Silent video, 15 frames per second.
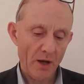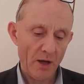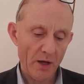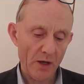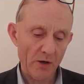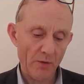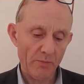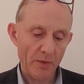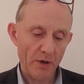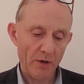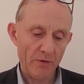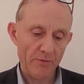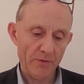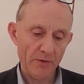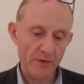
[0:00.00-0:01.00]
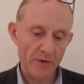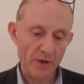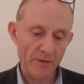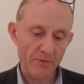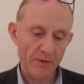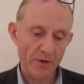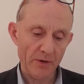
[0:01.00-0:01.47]
a number of
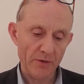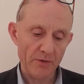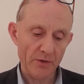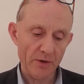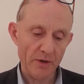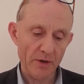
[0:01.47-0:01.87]
different